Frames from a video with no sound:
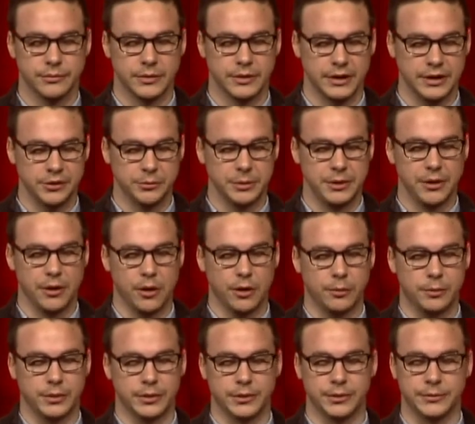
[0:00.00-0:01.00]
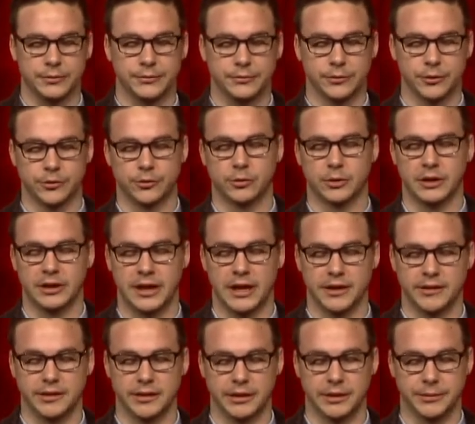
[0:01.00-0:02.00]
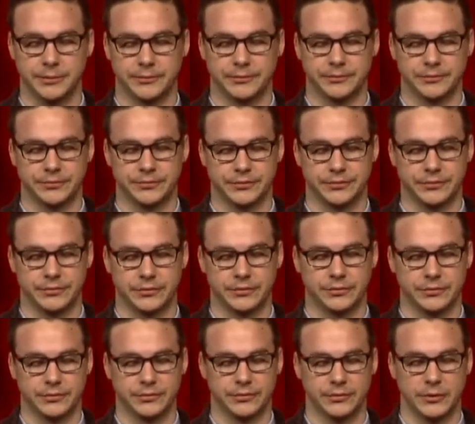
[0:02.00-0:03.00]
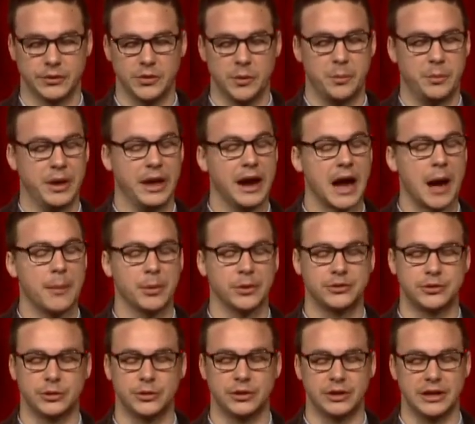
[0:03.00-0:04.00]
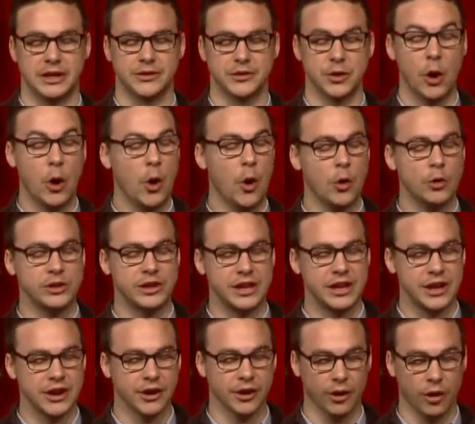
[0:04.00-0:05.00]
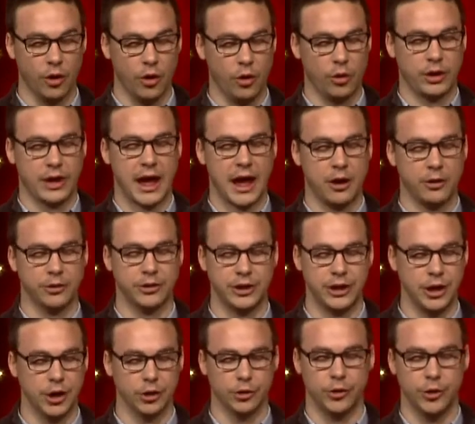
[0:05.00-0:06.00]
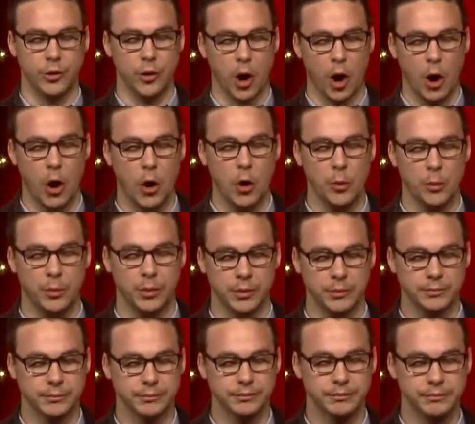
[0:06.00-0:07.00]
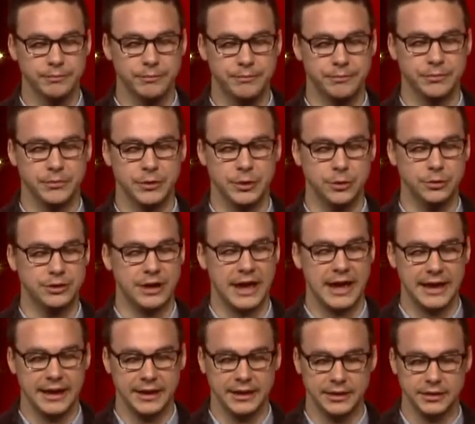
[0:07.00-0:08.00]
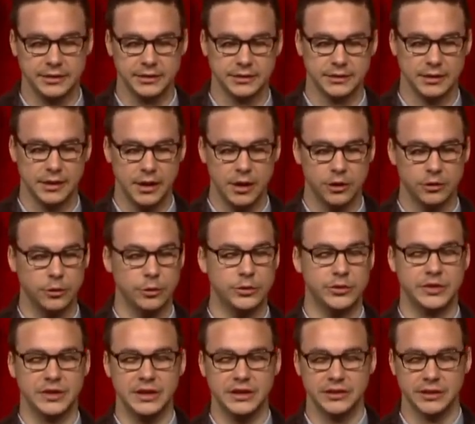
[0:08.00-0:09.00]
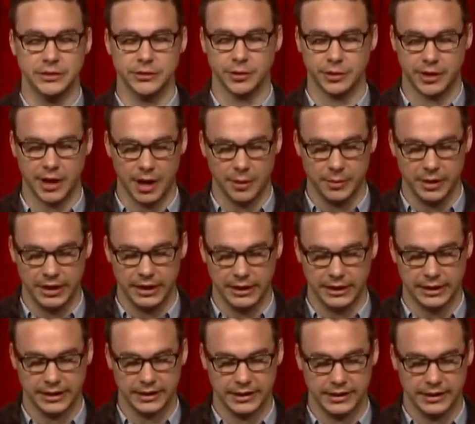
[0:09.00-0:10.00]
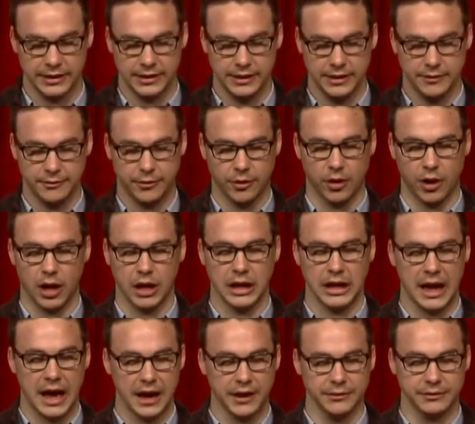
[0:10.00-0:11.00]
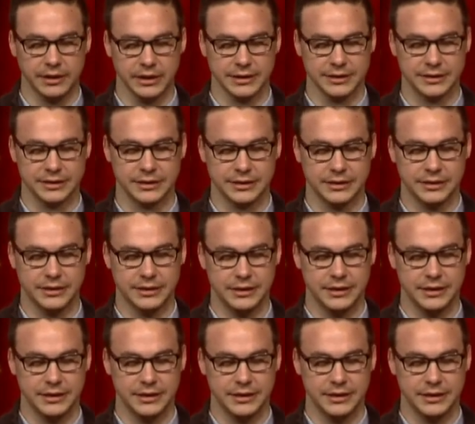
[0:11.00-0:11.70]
Let us be open for 2018. It's a big opportunity. It's a whole year, a whole calendar year, new hope. New days, new seasons are coming for a lot of us,